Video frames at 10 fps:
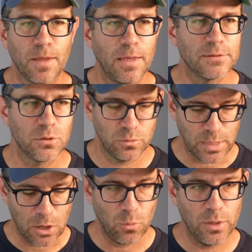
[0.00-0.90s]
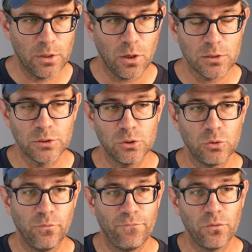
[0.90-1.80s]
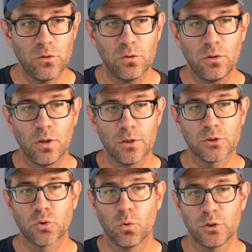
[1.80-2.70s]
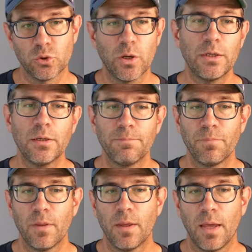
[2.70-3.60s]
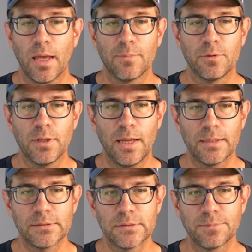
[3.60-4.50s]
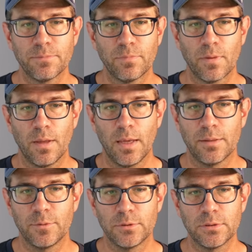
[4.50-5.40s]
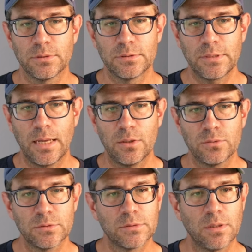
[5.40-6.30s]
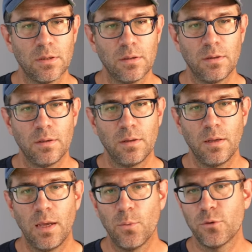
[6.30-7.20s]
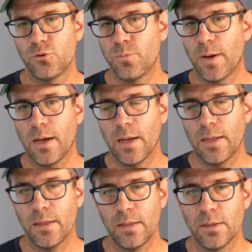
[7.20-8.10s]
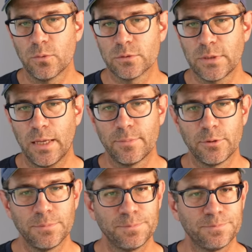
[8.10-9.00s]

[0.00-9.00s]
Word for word: And so now we could also do full underscore join, animal legs, animal sounds, and we'll do by equals animal.